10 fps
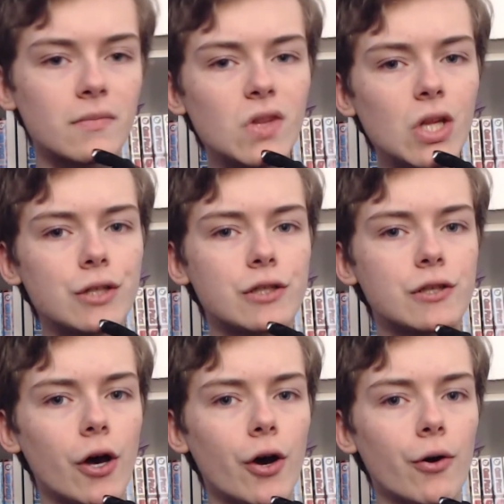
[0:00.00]

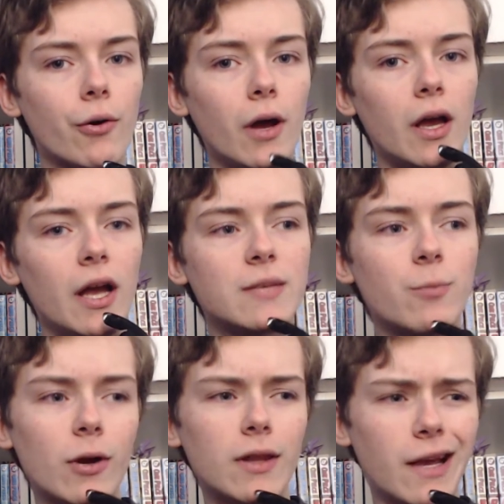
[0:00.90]
So it's
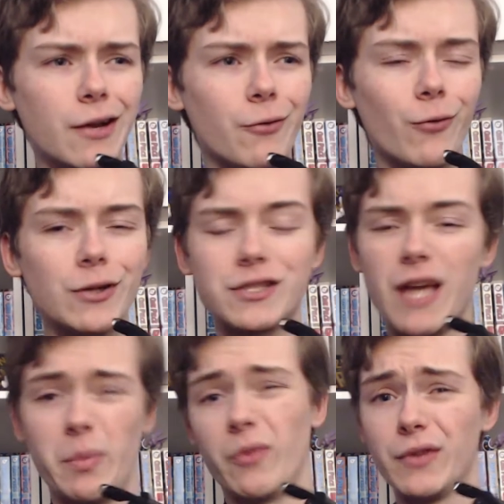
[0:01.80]
more like which
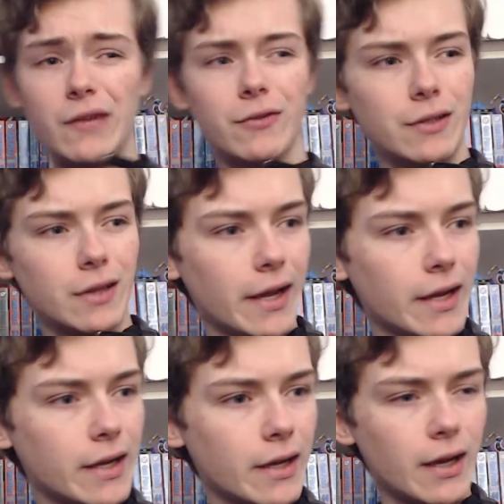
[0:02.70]
type of flavor you like.
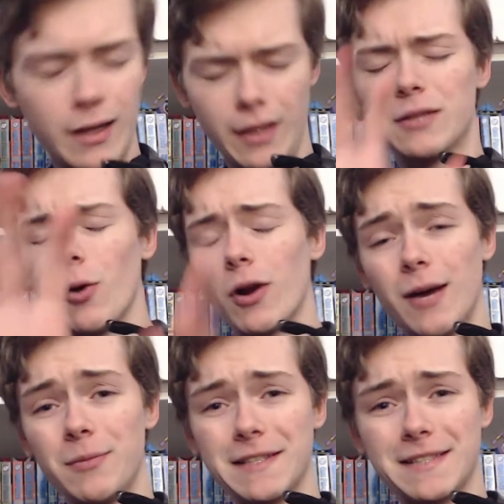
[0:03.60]
And it's more
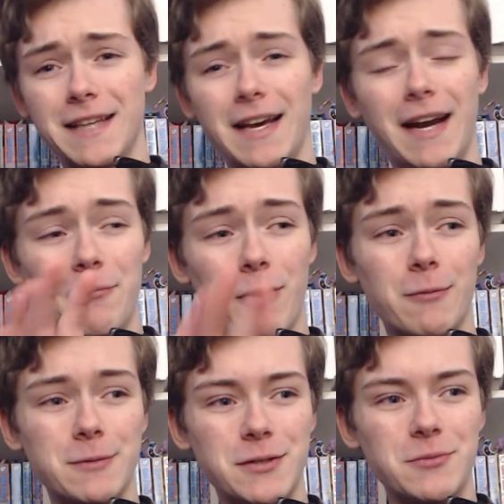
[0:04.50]
complex than that, I
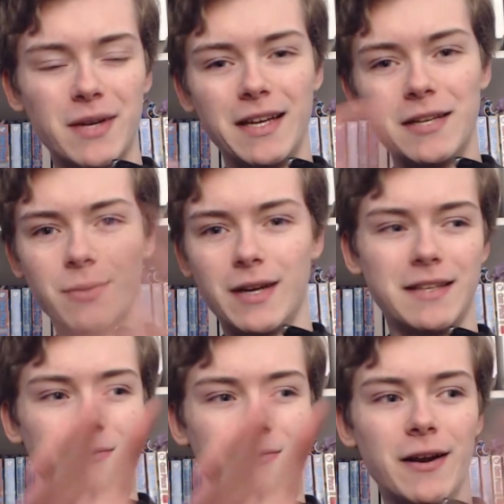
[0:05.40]
promise you, but each one
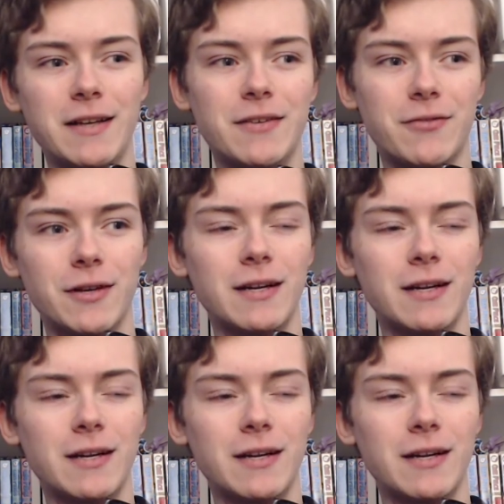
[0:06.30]
is very different.